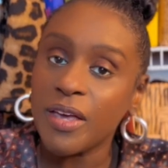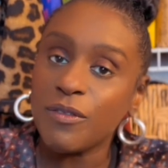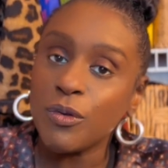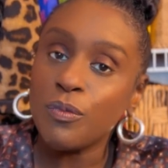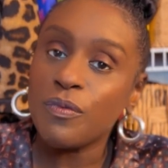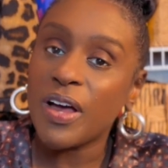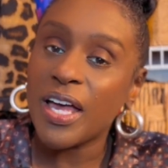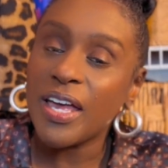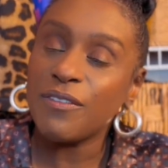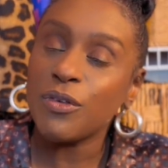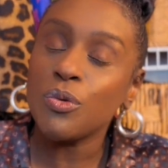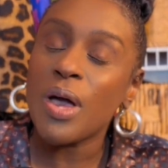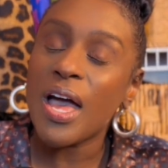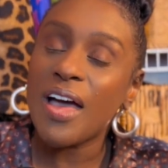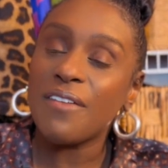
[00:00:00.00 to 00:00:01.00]
If
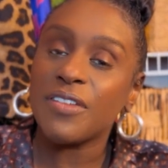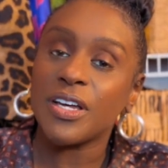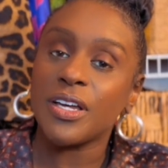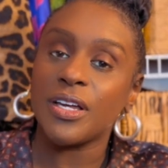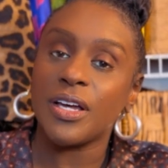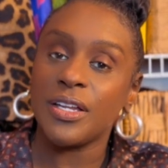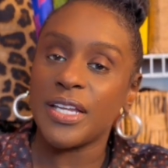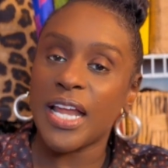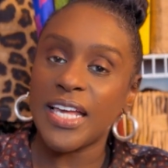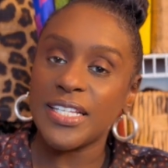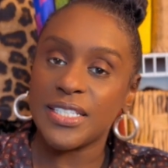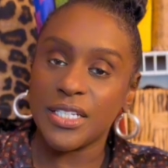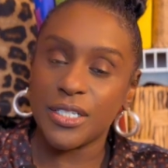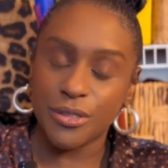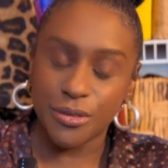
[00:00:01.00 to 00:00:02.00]
you have a nice
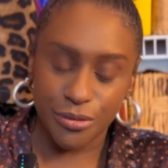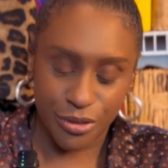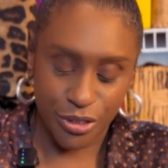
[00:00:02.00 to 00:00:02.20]
little